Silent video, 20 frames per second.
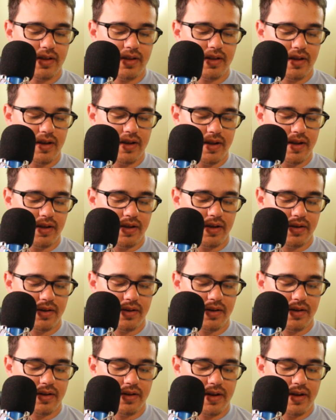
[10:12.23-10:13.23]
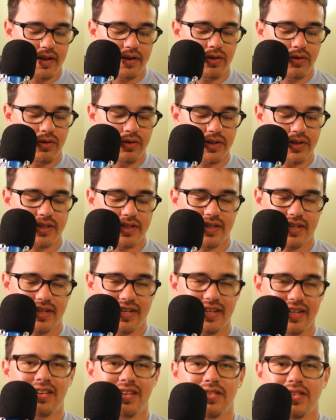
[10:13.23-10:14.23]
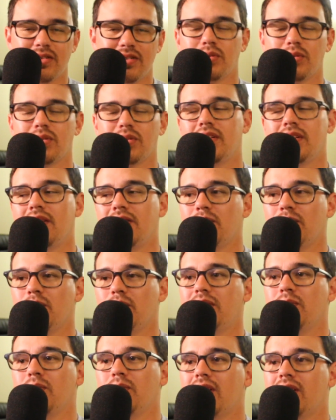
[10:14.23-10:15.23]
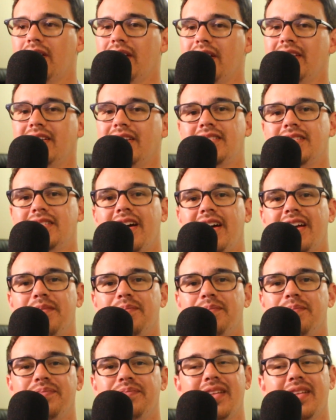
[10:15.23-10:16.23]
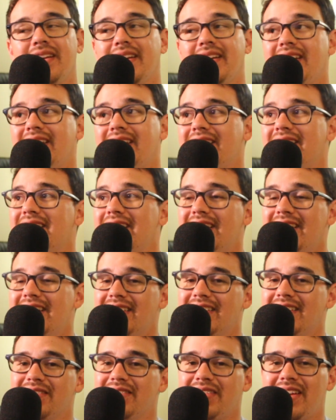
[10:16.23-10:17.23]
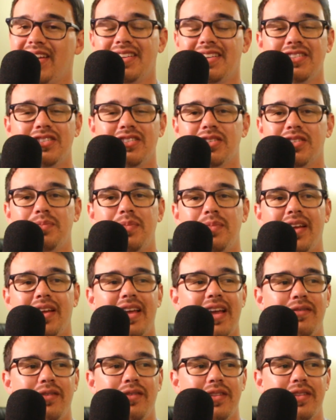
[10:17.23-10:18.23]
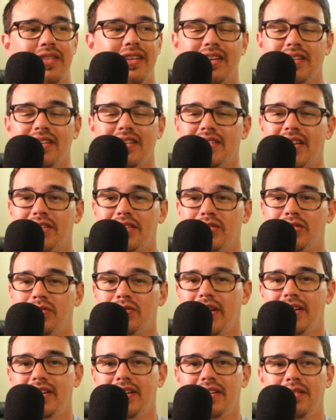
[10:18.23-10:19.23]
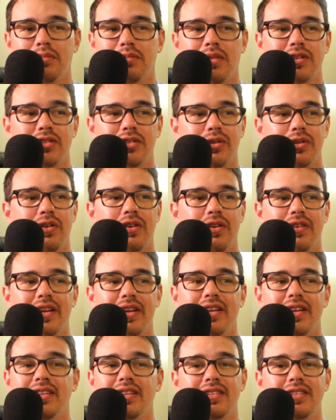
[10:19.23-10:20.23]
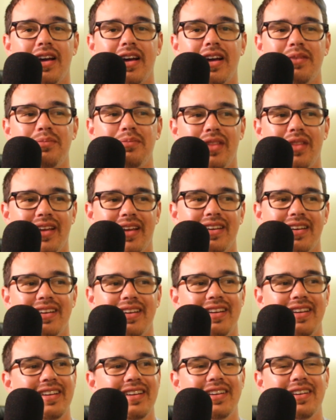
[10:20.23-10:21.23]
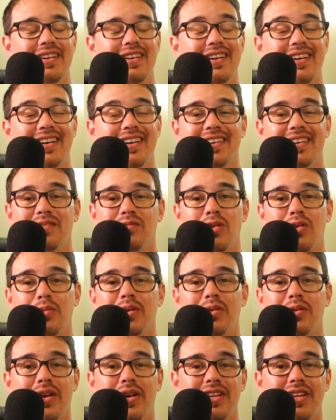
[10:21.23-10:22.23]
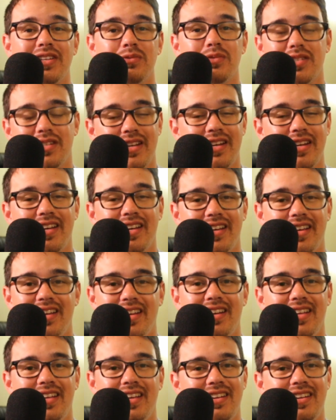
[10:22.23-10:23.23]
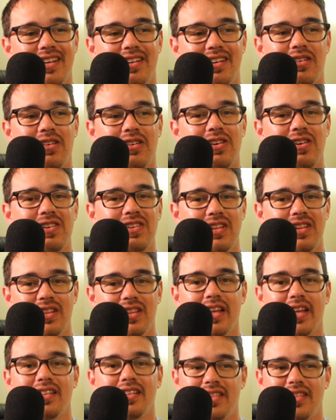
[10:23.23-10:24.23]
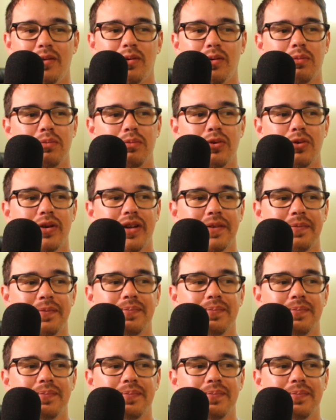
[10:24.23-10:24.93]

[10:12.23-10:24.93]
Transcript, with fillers: I I noticed here this was another one where anytime again the fans just make everything exaggerated in Montreal. Anytime like uh, Roman Reigns was getting a hit in at all, like they were booing.